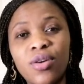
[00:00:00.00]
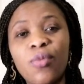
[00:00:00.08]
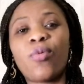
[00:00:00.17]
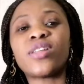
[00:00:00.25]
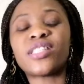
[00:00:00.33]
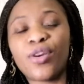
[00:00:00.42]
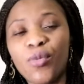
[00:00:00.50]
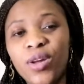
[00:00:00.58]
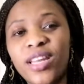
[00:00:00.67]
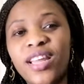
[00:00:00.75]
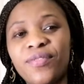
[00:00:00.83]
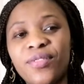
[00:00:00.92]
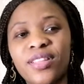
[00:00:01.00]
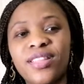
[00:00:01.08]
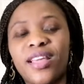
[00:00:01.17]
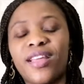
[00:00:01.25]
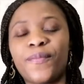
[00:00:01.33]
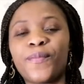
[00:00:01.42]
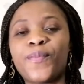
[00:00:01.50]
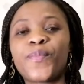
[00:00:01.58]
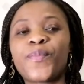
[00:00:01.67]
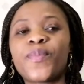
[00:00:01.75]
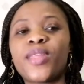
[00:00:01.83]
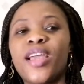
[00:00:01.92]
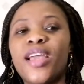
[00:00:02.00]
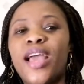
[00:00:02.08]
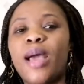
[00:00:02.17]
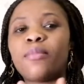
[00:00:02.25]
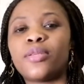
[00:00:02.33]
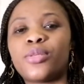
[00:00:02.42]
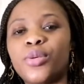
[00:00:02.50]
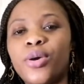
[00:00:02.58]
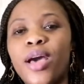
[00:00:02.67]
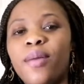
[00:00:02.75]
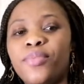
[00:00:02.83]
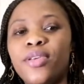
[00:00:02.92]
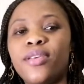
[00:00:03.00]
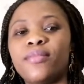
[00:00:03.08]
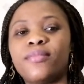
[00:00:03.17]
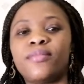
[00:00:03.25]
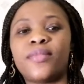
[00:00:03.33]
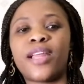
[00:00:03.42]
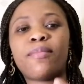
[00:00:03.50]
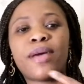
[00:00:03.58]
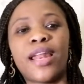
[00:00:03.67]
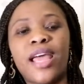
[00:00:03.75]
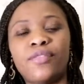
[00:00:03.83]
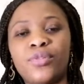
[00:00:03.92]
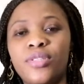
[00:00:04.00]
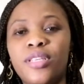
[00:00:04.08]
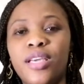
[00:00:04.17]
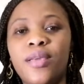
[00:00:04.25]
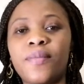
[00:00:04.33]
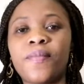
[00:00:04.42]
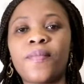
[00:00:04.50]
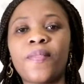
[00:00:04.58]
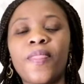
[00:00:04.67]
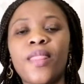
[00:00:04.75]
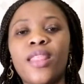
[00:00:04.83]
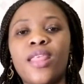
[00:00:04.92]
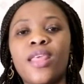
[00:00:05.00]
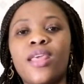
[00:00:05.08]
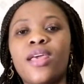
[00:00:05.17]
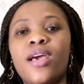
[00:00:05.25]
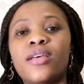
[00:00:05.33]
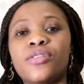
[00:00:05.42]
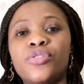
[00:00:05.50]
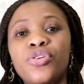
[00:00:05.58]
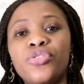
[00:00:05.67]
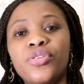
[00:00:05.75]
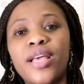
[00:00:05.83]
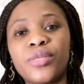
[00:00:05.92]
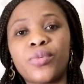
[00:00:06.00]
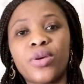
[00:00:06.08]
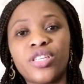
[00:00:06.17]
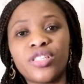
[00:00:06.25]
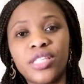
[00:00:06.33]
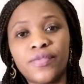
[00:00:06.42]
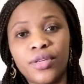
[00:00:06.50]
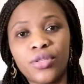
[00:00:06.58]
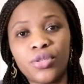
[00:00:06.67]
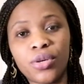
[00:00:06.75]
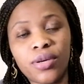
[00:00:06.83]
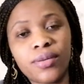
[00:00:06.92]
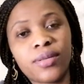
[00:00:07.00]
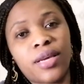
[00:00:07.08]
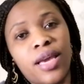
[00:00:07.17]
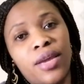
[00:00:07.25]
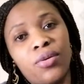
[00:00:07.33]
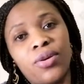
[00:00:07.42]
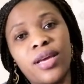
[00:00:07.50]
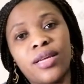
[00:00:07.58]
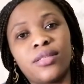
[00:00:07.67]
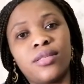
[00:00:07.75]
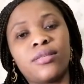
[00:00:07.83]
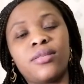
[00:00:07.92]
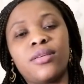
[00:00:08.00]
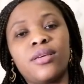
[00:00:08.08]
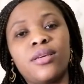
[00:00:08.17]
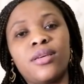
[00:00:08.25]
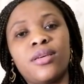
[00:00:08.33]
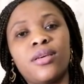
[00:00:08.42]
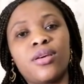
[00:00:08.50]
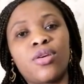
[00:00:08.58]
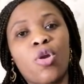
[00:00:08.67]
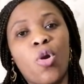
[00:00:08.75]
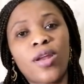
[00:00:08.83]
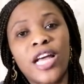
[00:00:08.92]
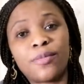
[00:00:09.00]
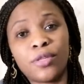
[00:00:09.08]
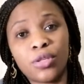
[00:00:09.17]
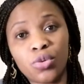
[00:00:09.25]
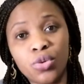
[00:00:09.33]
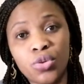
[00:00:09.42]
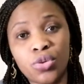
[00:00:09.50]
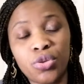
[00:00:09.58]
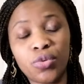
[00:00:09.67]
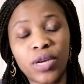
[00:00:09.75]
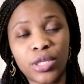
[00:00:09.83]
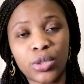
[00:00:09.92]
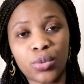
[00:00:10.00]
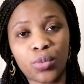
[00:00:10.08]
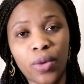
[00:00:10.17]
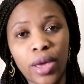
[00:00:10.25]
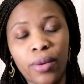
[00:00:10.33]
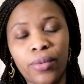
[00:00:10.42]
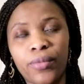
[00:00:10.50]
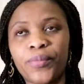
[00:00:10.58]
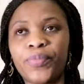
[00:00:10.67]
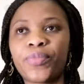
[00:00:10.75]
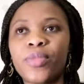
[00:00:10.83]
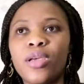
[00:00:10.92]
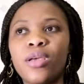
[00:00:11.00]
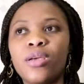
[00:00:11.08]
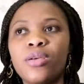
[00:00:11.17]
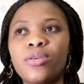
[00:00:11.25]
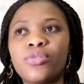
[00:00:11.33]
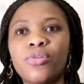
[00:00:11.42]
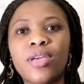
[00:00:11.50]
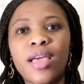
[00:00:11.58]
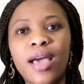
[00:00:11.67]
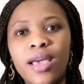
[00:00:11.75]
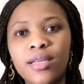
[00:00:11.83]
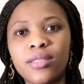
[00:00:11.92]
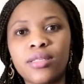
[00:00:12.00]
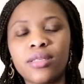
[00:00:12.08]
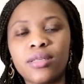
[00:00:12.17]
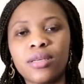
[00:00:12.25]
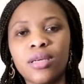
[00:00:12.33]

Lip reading: What a wonderful thing. I'm so happy that I'm alive today. And so you that's watching this video, I know that God has been good to you as well. So guys,